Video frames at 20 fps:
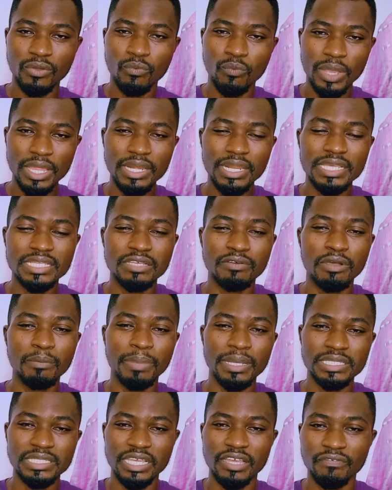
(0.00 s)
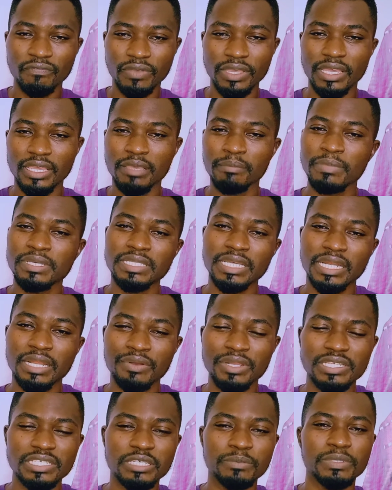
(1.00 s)
When there's a one-party affair, it means that the
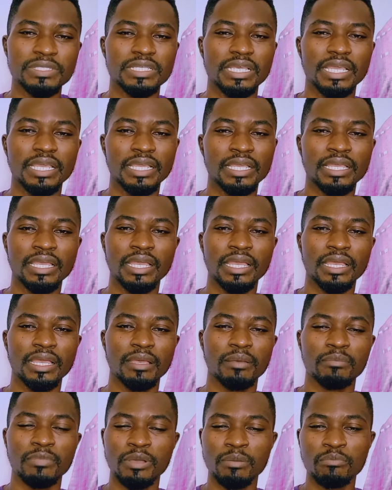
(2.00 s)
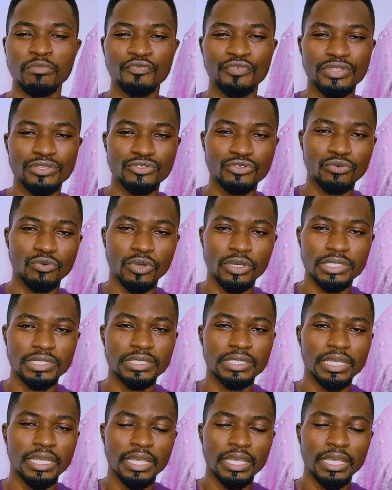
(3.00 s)
relationship is moving towards